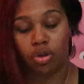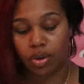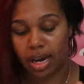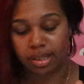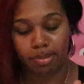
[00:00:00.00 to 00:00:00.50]
you
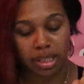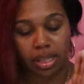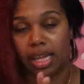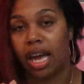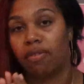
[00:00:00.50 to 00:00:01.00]
guys
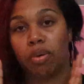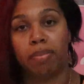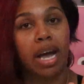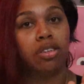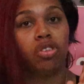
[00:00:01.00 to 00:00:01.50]
basically have your
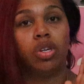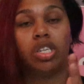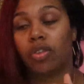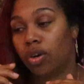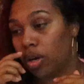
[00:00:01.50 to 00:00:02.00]
backs to
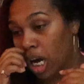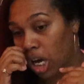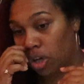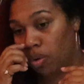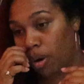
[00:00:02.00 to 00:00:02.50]
each other
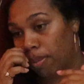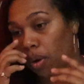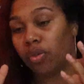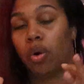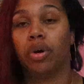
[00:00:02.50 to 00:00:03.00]
you are
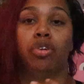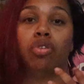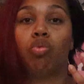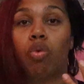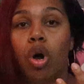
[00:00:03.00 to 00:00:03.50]
both on
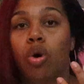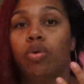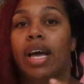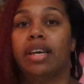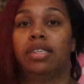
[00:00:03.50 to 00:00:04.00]
your
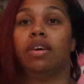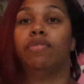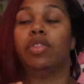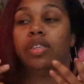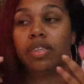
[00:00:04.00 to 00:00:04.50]
throne as
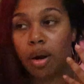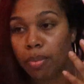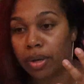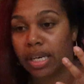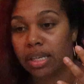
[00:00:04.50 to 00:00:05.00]
of the
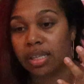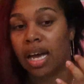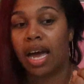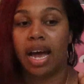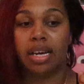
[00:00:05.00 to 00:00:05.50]
stubbornness
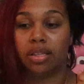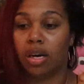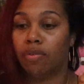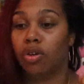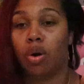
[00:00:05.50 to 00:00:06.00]
as
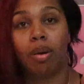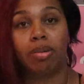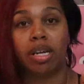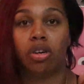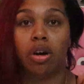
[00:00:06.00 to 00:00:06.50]
of no I'm
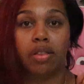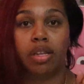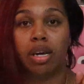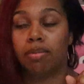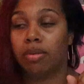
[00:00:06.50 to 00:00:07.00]
not talking
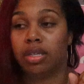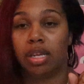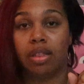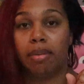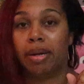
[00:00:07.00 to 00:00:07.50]
to them
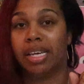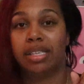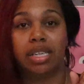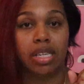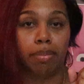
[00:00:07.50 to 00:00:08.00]
to them
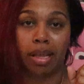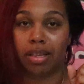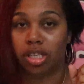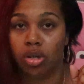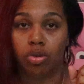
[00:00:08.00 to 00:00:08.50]
unless it's about
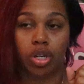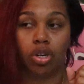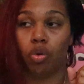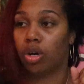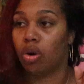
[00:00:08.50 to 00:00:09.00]
the
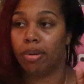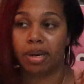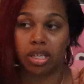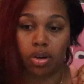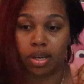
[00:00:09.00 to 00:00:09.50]
children or no I'm
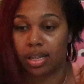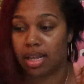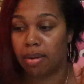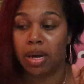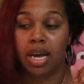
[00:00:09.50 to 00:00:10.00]
not talking to
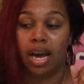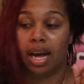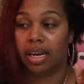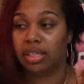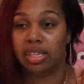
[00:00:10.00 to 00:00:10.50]
them
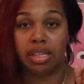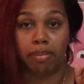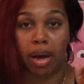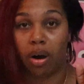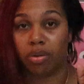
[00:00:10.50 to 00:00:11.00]
unless it's
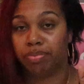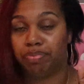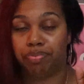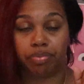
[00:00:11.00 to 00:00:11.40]
about